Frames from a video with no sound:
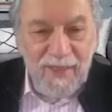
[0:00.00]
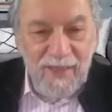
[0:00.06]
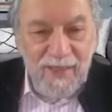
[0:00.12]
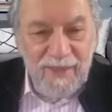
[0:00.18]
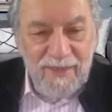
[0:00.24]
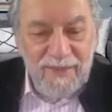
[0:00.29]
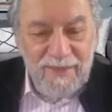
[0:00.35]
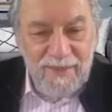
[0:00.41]

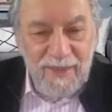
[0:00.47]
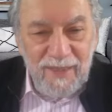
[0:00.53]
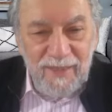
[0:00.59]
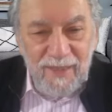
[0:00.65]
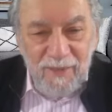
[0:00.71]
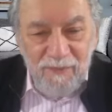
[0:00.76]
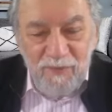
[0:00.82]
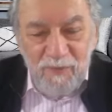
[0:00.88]
and he said,
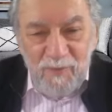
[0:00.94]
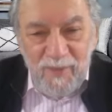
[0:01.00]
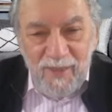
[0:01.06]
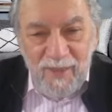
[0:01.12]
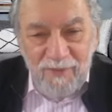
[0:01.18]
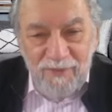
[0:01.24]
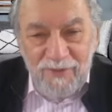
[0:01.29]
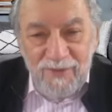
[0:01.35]
I'm from
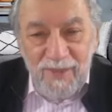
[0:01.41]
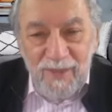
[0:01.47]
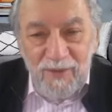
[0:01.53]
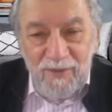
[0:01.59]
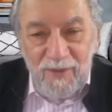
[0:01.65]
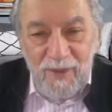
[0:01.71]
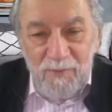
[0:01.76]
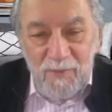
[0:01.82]
out of
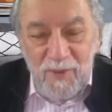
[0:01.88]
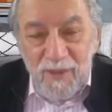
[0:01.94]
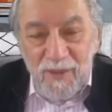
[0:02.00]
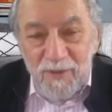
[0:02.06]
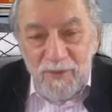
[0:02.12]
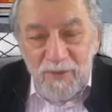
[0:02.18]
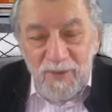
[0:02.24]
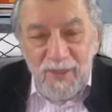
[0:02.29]
town, I'm
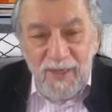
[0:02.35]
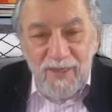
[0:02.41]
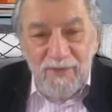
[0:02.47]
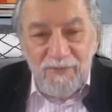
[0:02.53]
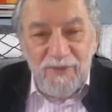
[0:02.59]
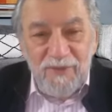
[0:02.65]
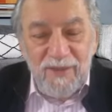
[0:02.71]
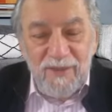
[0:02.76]
hungry, I
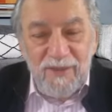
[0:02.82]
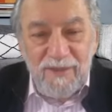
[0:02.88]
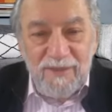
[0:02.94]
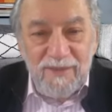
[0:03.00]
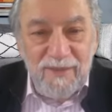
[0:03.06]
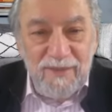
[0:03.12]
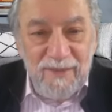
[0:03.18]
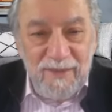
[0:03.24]
have nothing
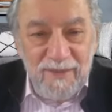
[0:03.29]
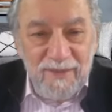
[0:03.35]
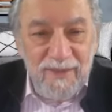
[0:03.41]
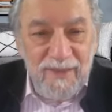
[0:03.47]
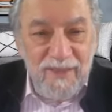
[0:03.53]
to eat.